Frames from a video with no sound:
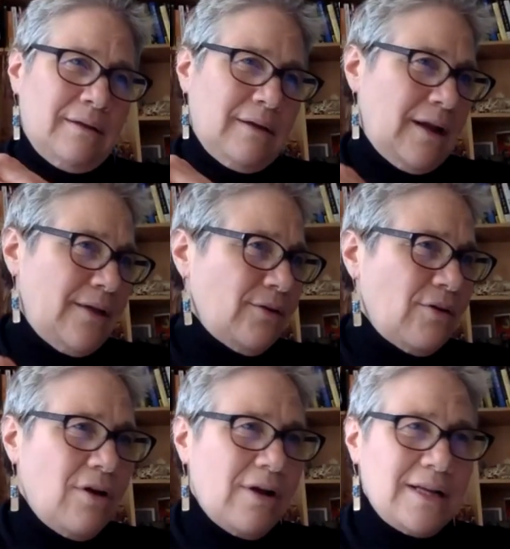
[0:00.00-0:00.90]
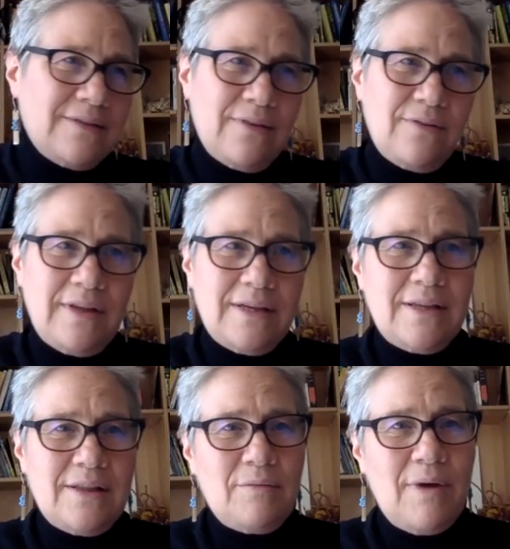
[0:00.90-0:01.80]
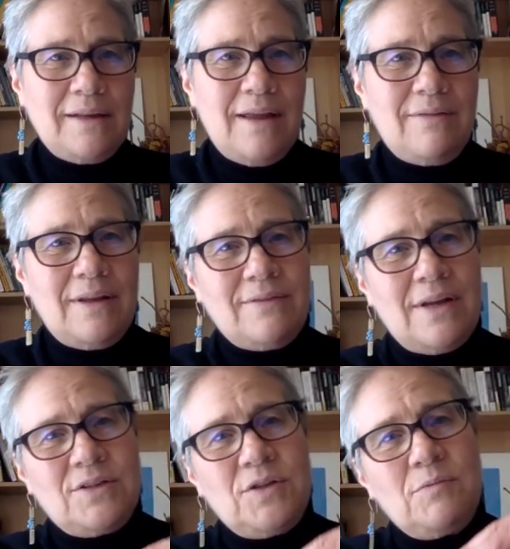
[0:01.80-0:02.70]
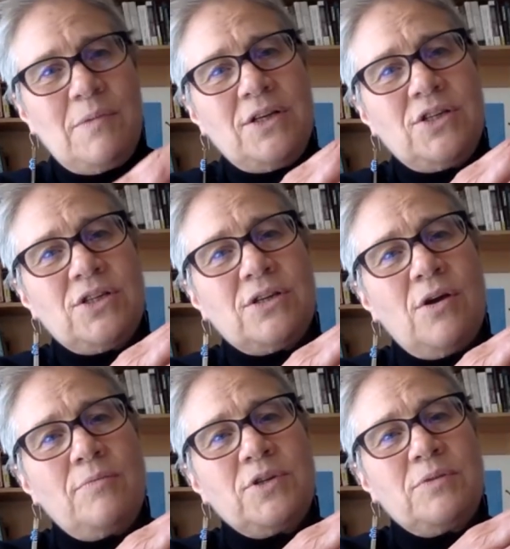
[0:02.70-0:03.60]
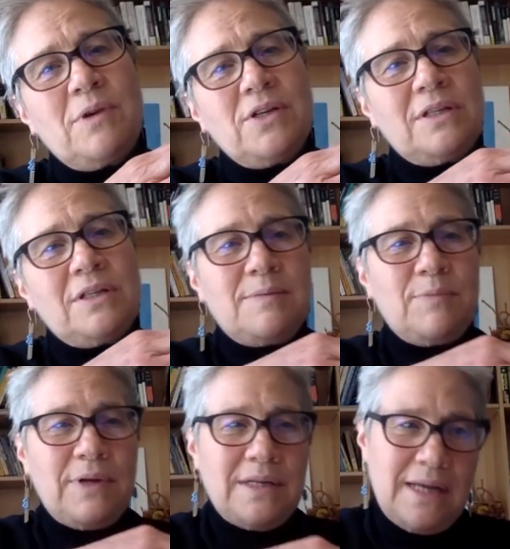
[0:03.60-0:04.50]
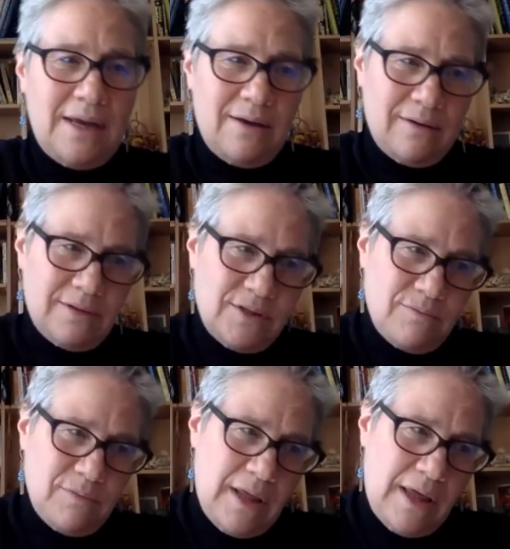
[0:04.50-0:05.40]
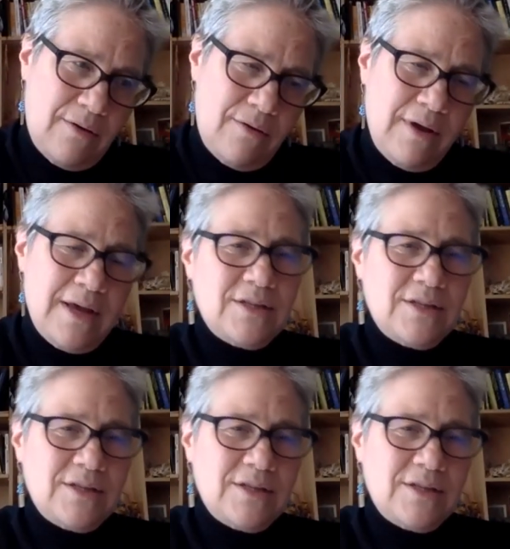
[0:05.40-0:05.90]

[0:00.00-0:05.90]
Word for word: and other all kinds of other things in the right level of not too much oh too much let's bring it down too low